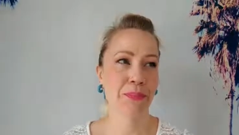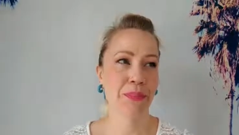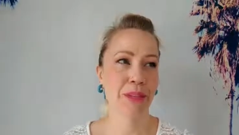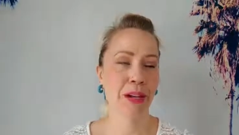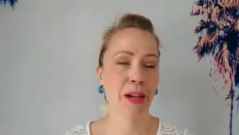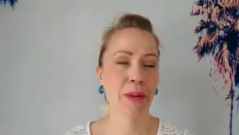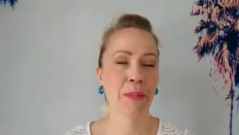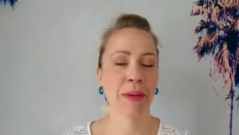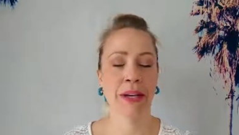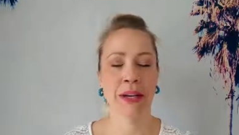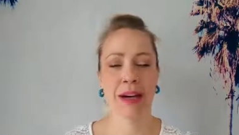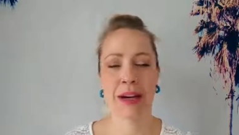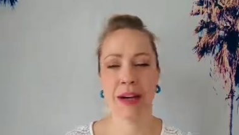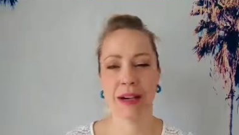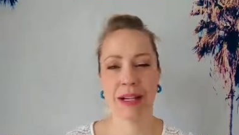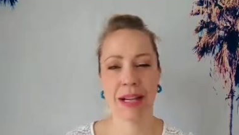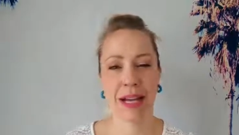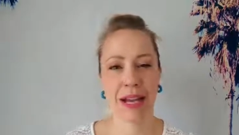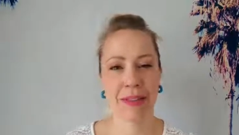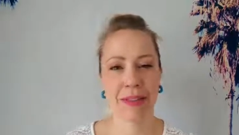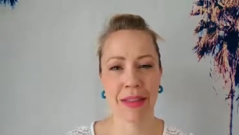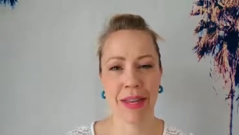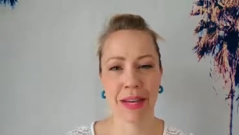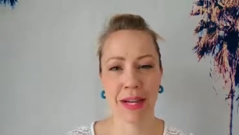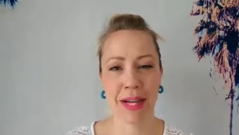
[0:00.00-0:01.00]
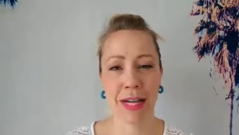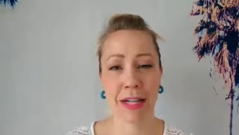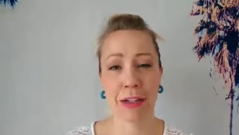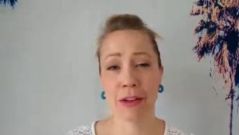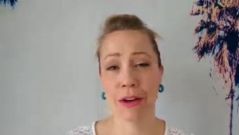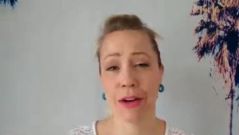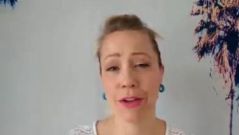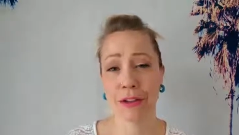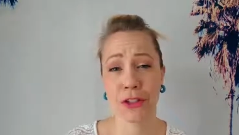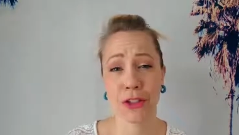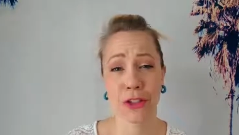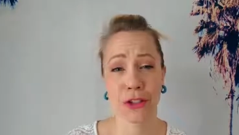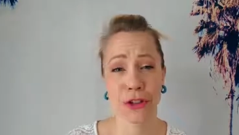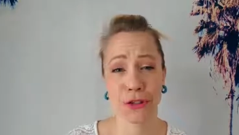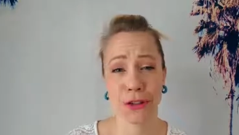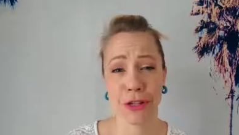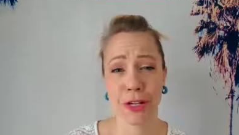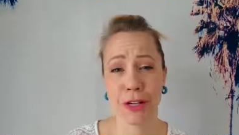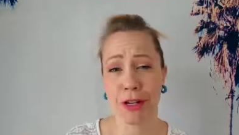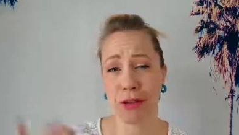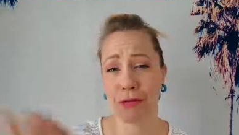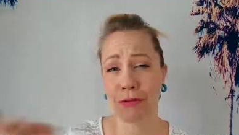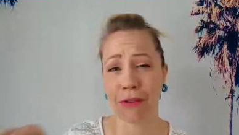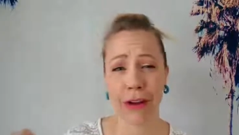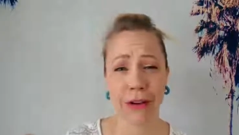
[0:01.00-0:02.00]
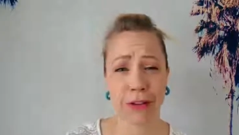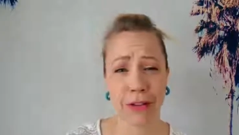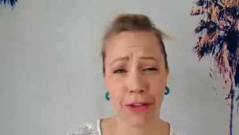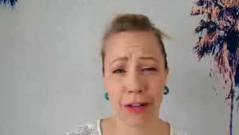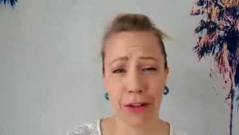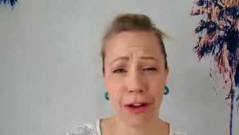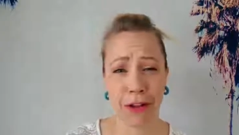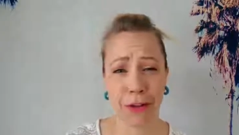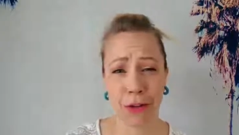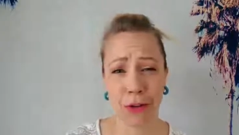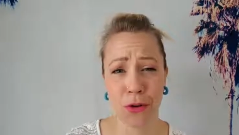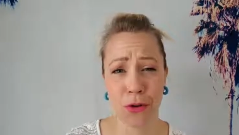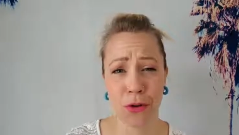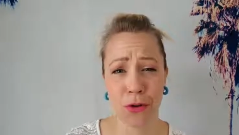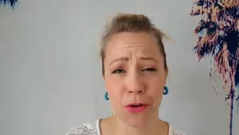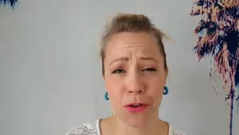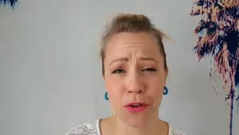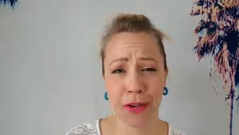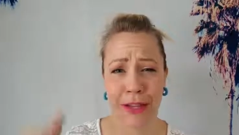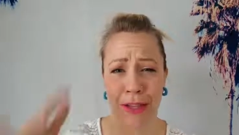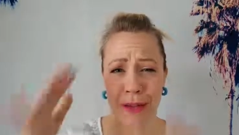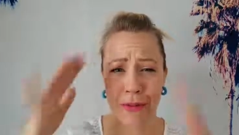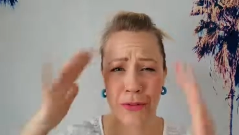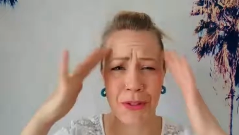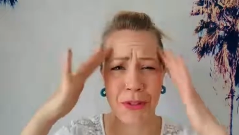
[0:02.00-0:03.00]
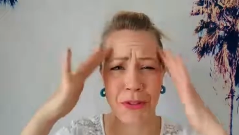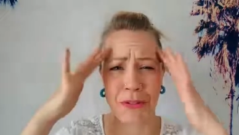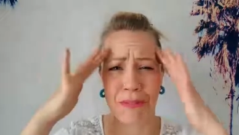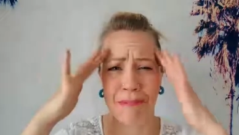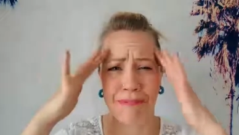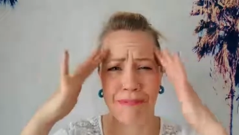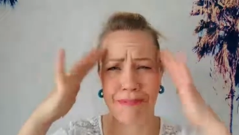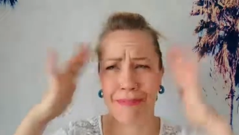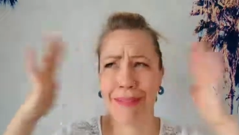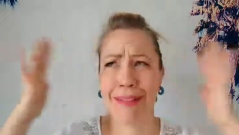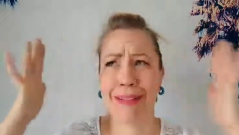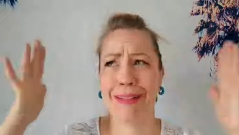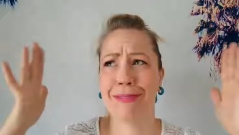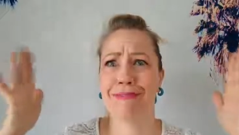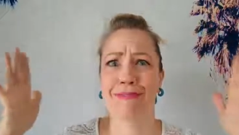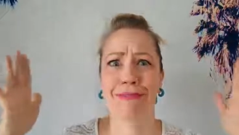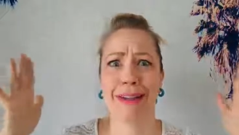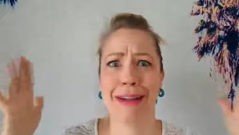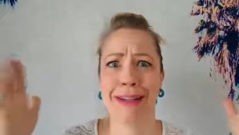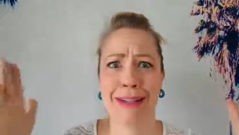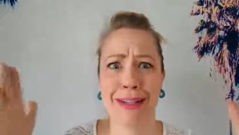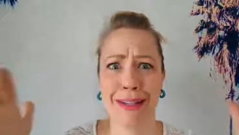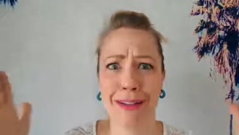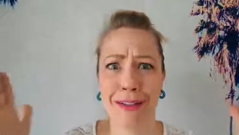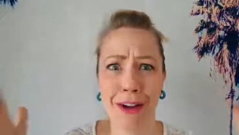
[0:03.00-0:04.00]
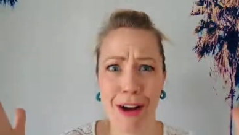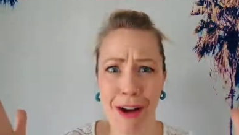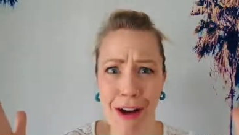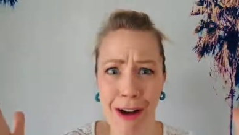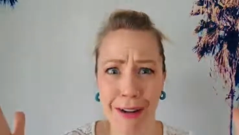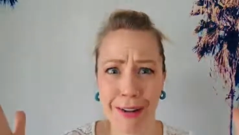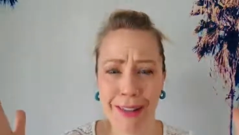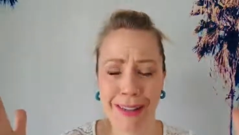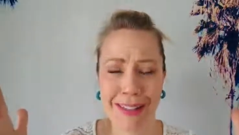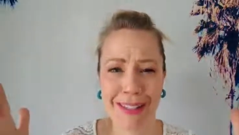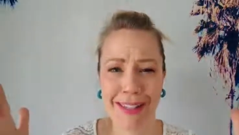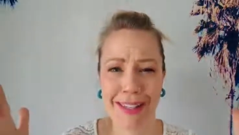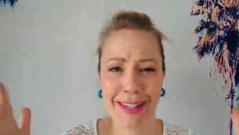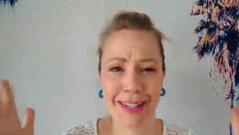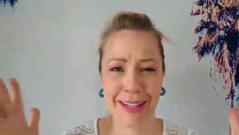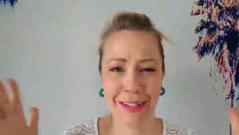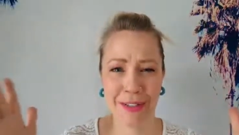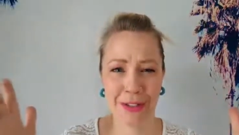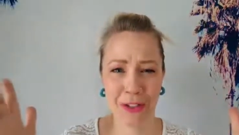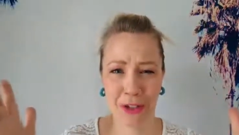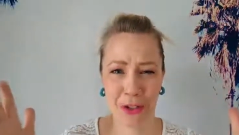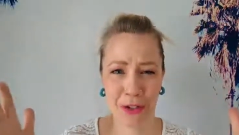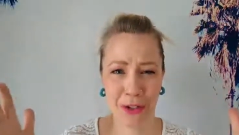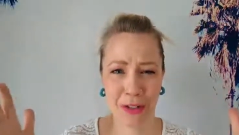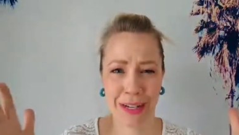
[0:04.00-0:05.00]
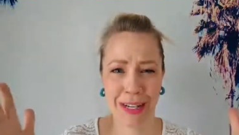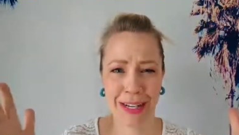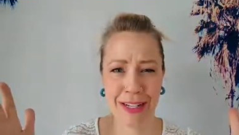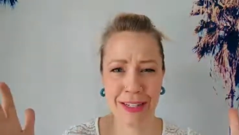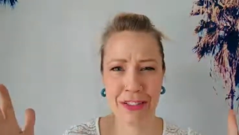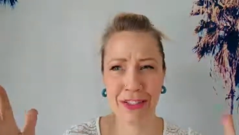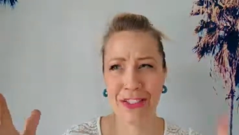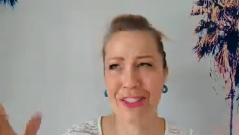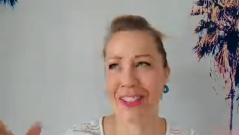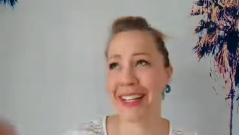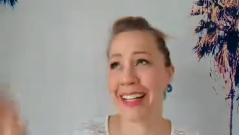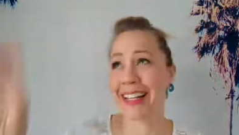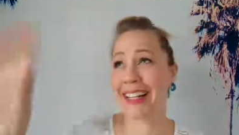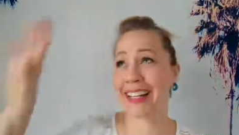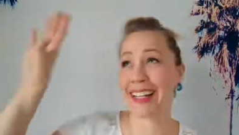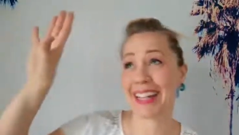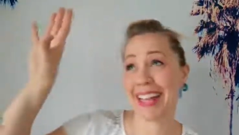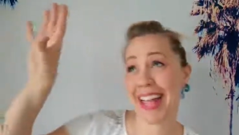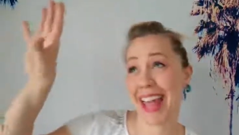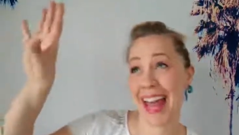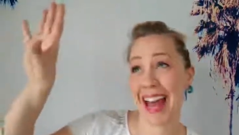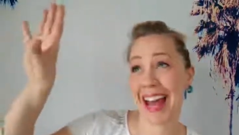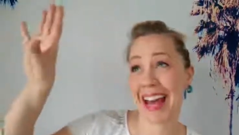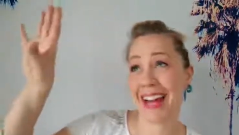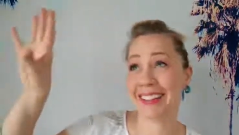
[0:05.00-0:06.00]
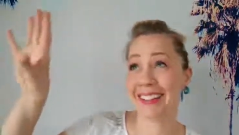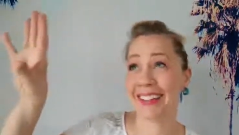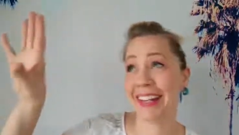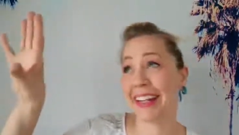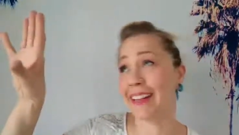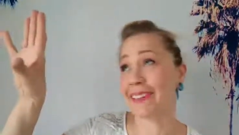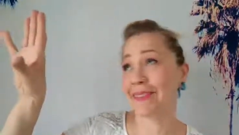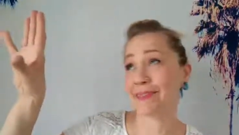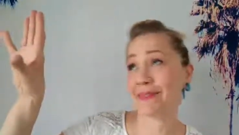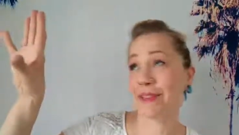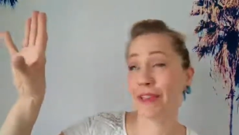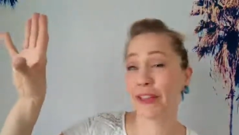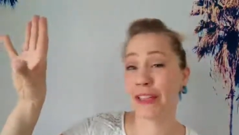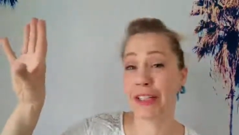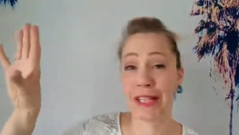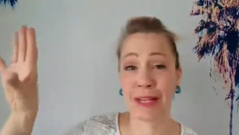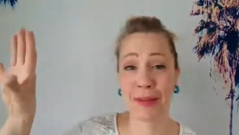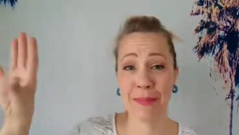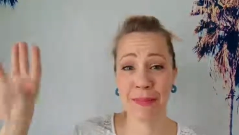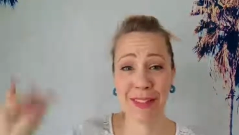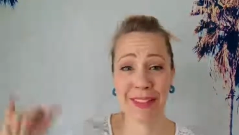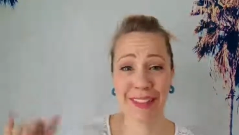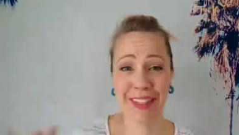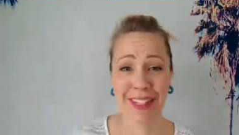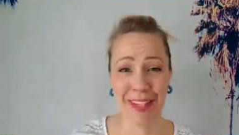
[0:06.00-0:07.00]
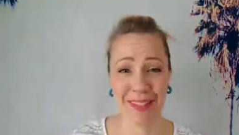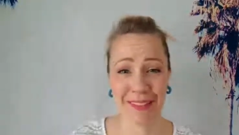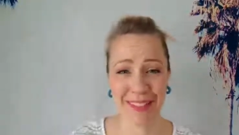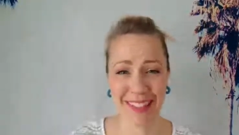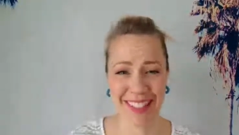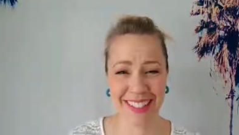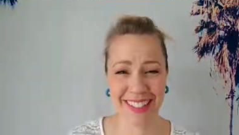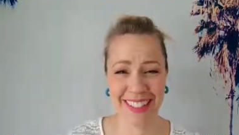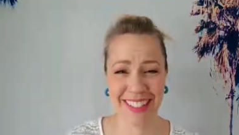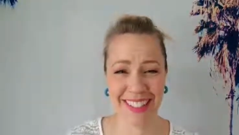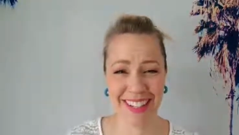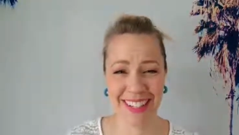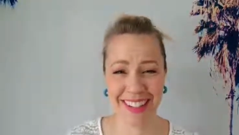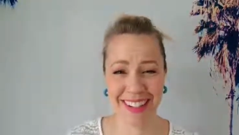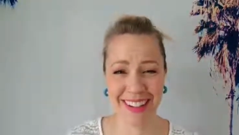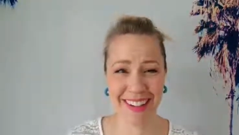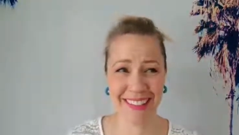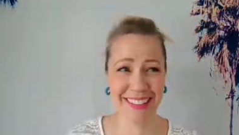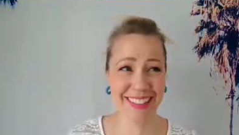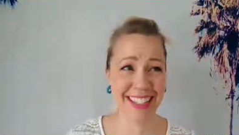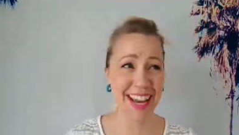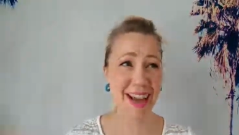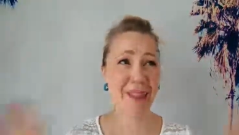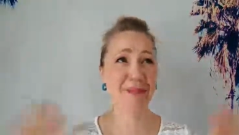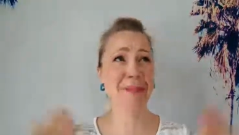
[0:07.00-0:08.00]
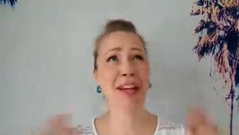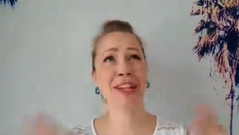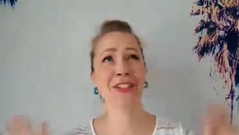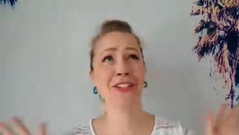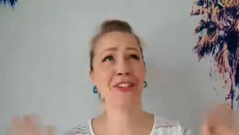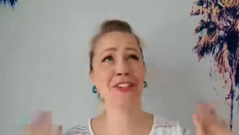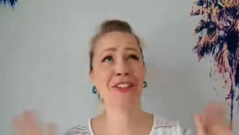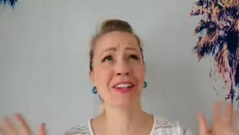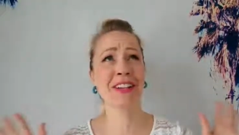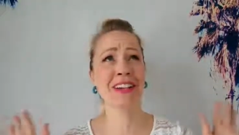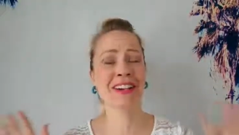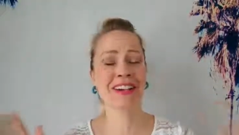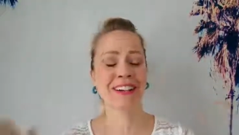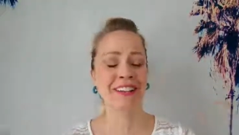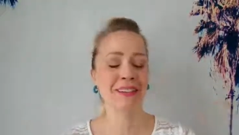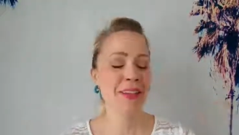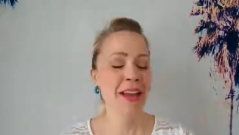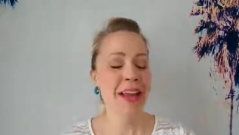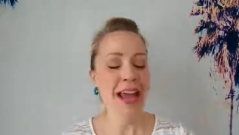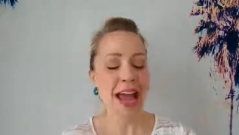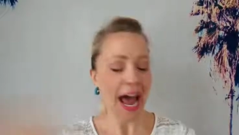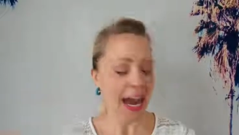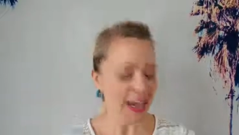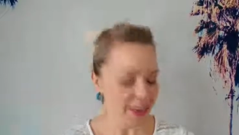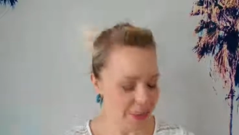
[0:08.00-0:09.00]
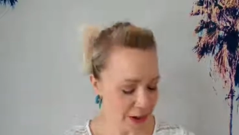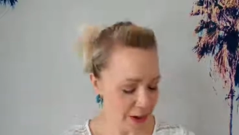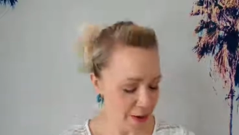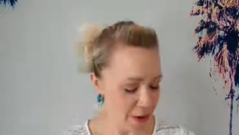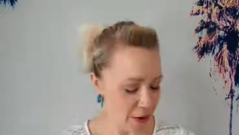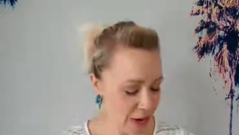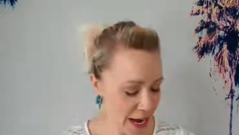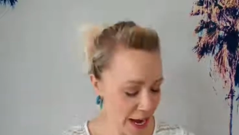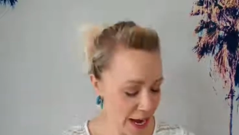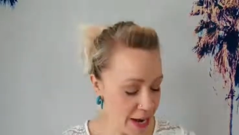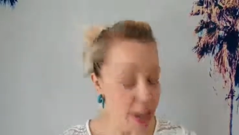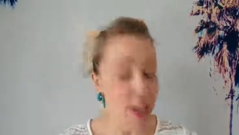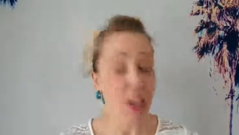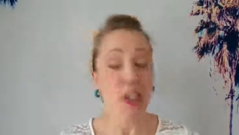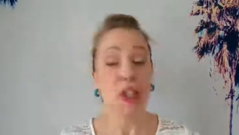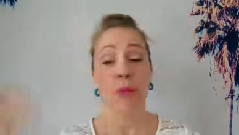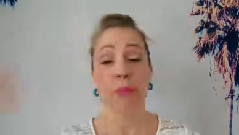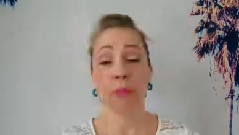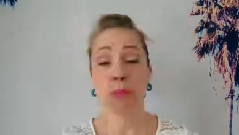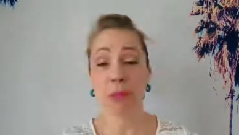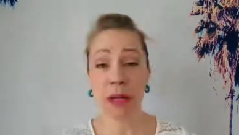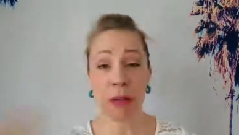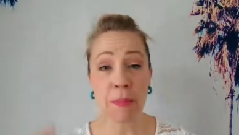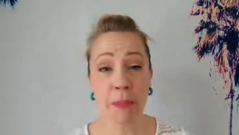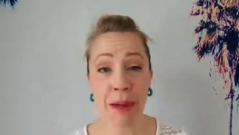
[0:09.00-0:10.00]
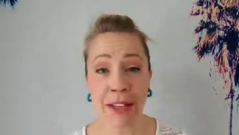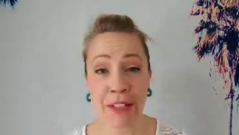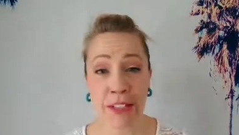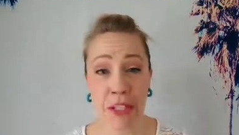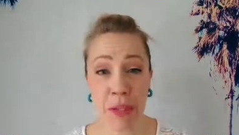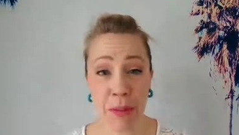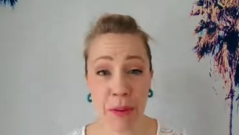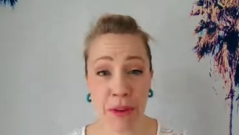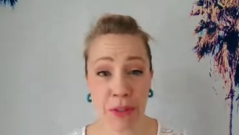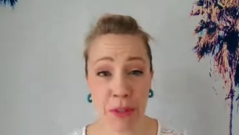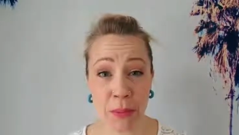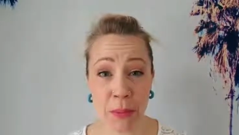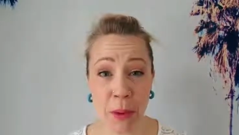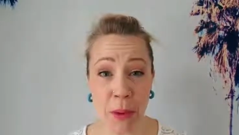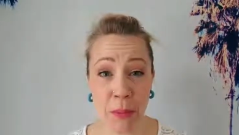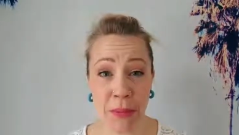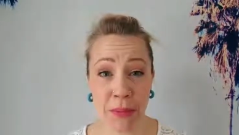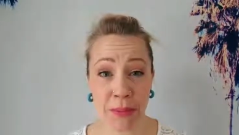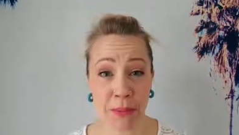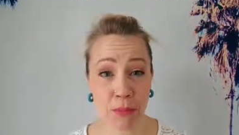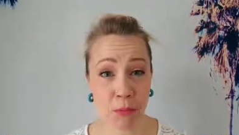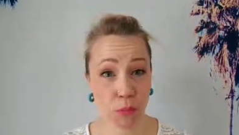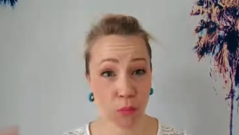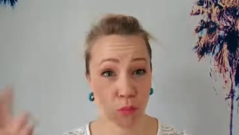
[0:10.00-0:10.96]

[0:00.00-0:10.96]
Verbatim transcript: oh my god! And then I crossed the street and I rounded another corner, and there was a like red tail hawk sitting on the tree, just like a cat, like looking at me like I was its dinner. I'm not your dinner. Anyway, okay, bring it back to the present moment.